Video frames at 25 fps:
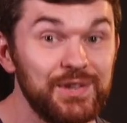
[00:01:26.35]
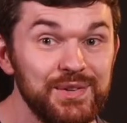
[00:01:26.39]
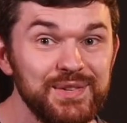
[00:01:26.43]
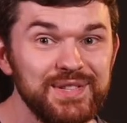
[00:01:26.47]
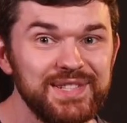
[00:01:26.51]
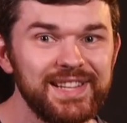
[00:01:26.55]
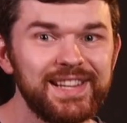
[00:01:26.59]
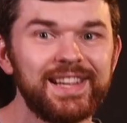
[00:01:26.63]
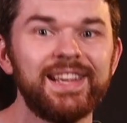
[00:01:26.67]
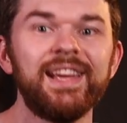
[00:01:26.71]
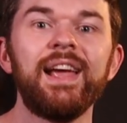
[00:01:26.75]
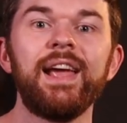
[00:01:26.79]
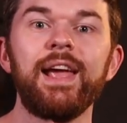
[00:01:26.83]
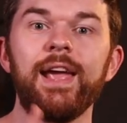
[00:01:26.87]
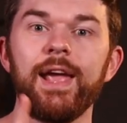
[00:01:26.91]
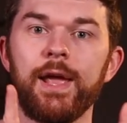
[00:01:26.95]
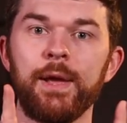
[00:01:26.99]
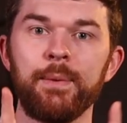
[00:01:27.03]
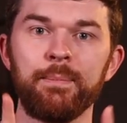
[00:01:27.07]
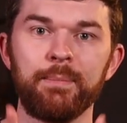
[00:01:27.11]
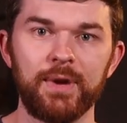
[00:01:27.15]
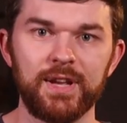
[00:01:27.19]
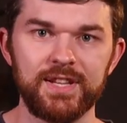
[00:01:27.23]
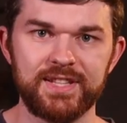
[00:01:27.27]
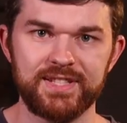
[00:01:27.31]
use it,
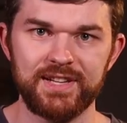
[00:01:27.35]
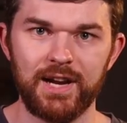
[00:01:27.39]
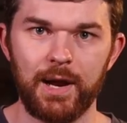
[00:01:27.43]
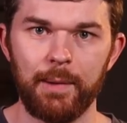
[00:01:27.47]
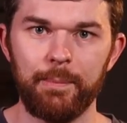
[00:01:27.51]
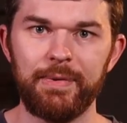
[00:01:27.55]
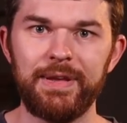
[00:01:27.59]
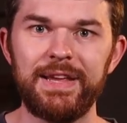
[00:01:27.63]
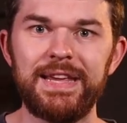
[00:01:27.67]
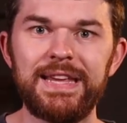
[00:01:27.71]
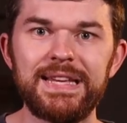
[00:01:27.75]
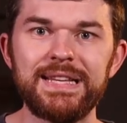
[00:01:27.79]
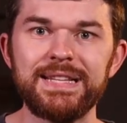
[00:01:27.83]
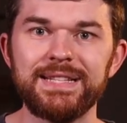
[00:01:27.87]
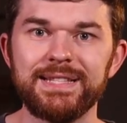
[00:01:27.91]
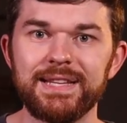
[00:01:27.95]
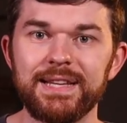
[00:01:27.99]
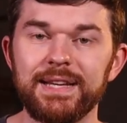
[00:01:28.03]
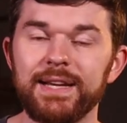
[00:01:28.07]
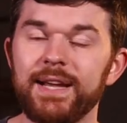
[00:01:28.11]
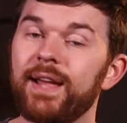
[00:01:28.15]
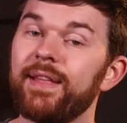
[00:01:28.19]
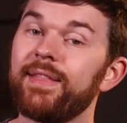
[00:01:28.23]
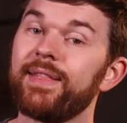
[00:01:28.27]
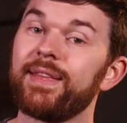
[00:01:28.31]
it must not be
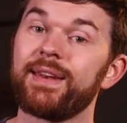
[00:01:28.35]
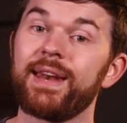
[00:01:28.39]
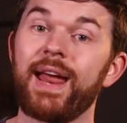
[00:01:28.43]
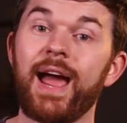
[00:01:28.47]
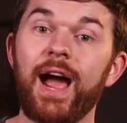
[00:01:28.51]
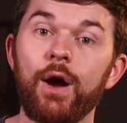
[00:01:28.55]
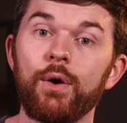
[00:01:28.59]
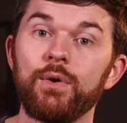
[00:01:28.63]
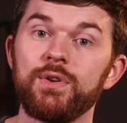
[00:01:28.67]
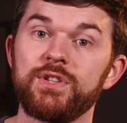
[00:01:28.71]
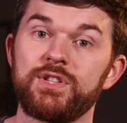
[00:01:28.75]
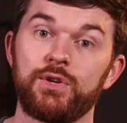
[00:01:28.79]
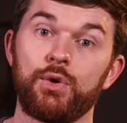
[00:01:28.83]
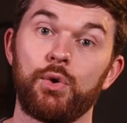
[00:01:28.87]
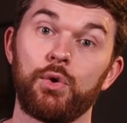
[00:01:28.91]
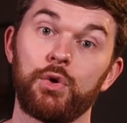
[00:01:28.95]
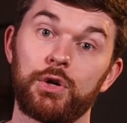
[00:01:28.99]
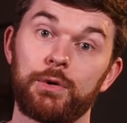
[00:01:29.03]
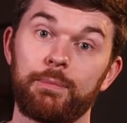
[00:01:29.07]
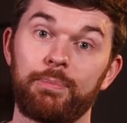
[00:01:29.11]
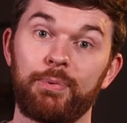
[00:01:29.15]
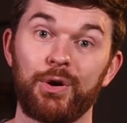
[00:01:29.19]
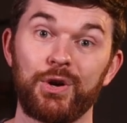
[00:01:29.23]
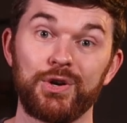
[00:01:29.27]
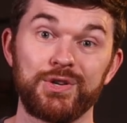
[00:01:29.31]
easy. And then how is an
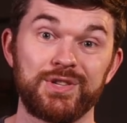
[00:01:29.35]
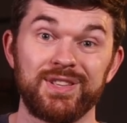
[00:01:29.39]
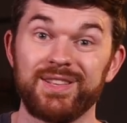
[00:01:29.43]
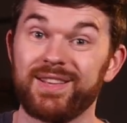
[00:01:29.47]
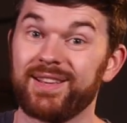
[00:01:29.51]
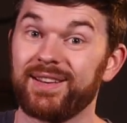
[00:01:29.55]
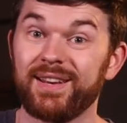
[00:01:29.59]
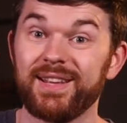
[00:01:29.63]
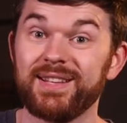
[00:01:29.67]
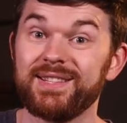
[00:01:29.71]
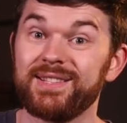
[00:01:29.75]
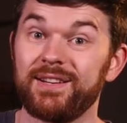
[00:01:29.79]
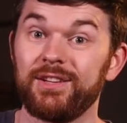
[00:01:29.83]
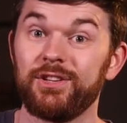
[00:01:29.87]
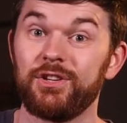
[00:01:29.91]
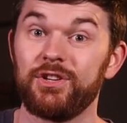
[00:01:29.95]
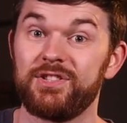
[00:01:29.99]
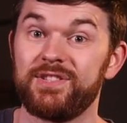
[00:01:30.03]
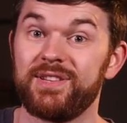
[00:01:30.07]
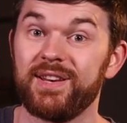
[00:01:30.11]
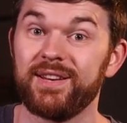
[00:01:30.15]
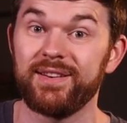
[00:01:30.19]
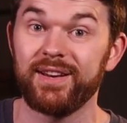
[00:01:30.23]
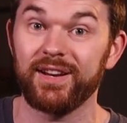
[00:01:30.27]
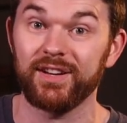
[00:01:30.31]
older person that doesn't
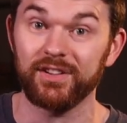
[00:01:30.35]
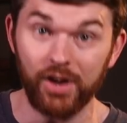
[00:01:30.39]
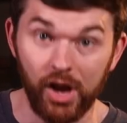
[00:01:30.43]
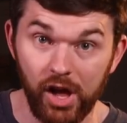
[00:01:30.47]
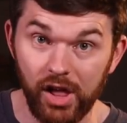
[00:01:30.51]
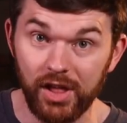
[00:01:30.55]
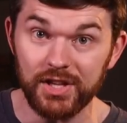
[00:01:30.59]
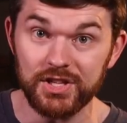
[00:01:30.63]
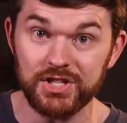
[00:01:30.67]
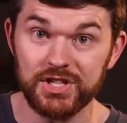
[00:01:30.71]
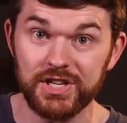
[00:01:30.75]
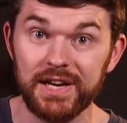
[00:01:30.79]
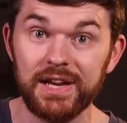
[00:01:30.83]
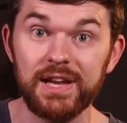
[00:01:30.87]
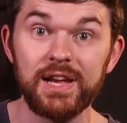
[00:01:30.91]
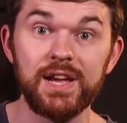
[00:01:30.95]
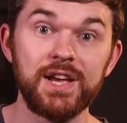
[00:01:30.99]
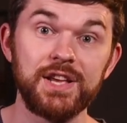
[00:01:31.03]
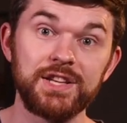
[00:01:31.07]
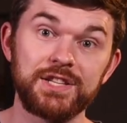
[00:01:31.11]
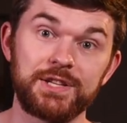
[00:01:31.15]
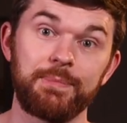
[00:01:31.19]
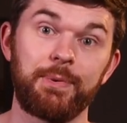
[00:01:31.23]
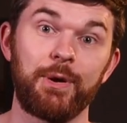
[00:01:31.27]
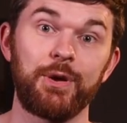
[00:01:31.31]
understand technology
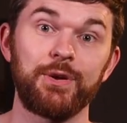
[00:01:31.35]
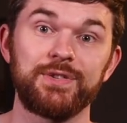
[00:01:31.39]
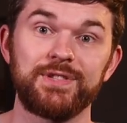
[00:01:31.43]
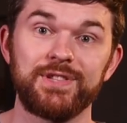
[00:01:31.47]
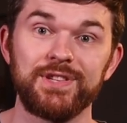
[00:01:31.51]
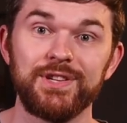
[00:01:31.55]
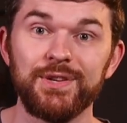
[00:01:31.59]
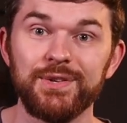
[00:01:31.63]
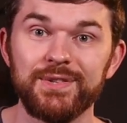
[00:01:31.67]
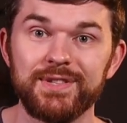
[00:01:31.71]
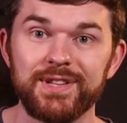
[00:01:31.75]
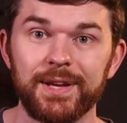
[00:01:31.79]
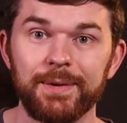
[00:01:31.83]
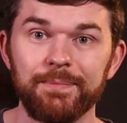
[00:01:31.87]
supposed to use